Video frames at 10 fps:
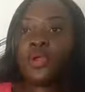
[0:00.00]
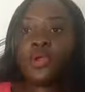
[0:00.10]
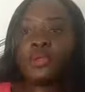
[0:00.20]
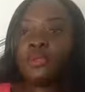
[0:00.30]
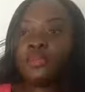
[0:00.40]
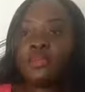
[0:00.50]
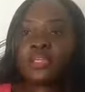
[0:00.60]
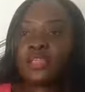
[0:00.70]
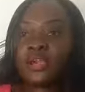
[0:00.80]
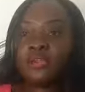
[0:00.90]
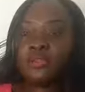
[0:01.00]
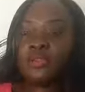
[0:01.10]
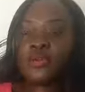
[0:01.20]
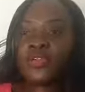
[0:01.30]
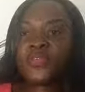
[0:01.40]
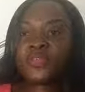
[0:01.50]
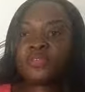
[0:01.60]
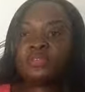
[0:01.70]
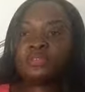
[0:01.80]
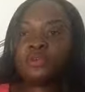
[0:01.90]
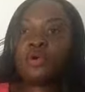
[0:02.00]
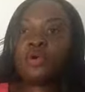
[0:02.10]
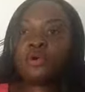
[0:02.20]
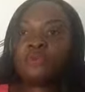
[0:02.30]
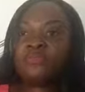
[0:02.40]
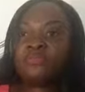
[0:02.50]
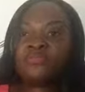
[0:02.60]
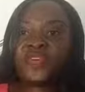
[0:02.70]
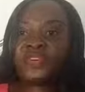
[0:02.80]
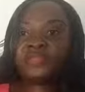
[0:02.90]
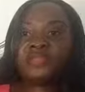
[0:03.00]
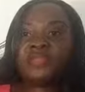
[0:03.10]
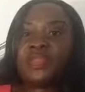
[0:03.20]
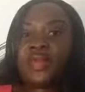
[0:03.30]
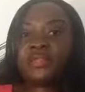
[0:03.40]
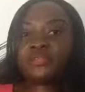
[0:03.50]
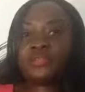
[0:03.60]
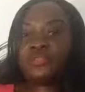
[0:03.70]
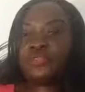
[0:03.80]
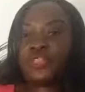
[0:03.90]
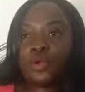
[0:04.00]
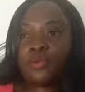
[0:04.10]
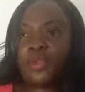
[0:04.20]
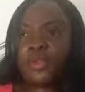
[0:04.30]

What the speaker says: you know, mental health, you know, professionals go fast in the line and do shopping.